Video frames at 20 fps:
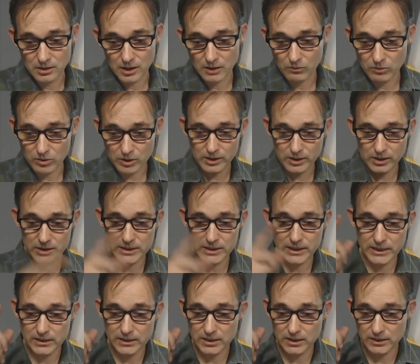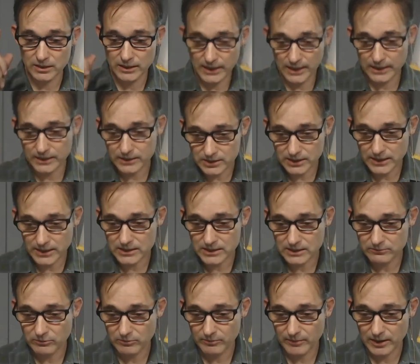and we're going to take the United States
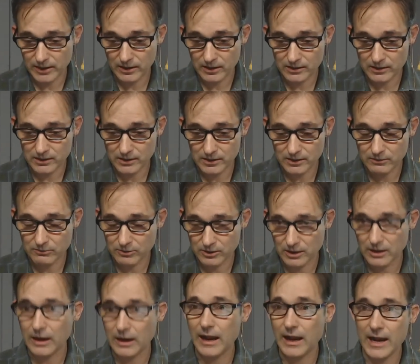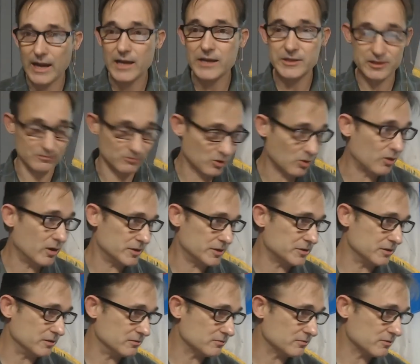of America. We're going to ask some
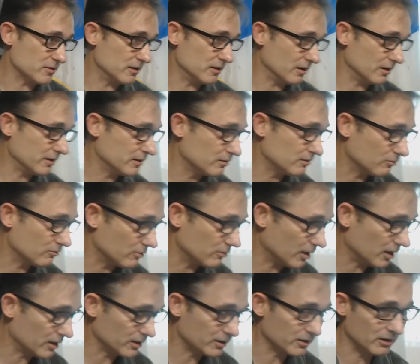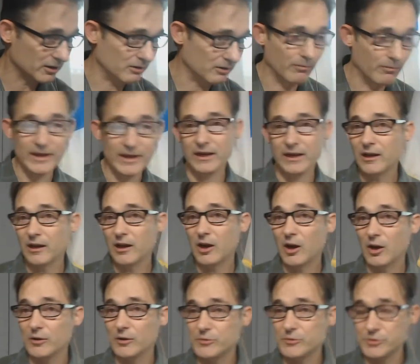questions, really. We're not going to make any
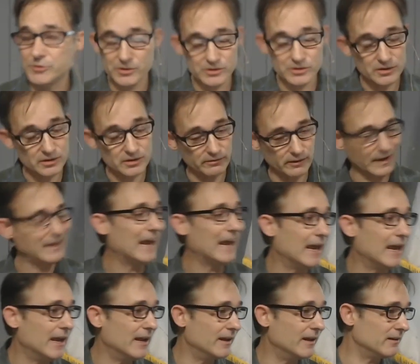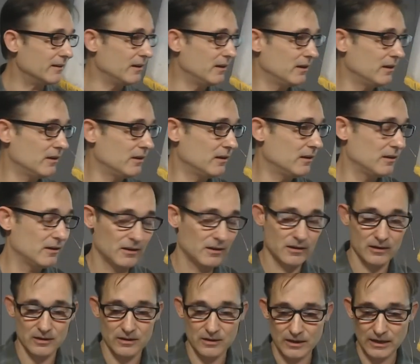conclusions of any kind.
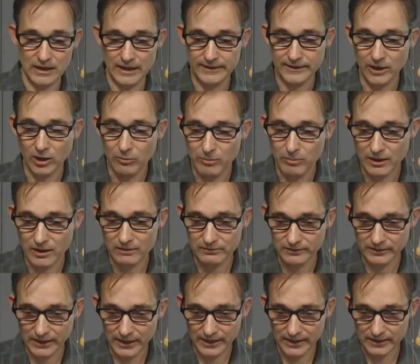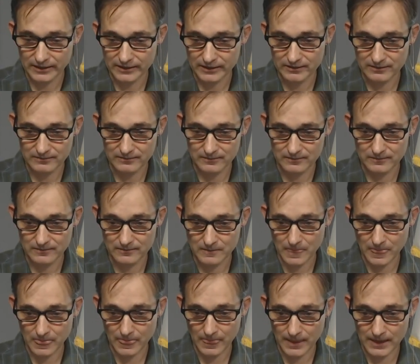I know better than that,
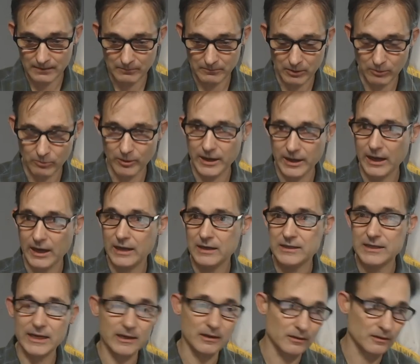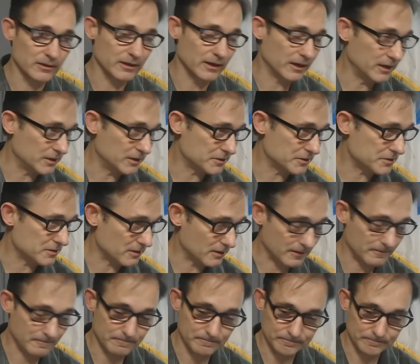but we can take a look at history.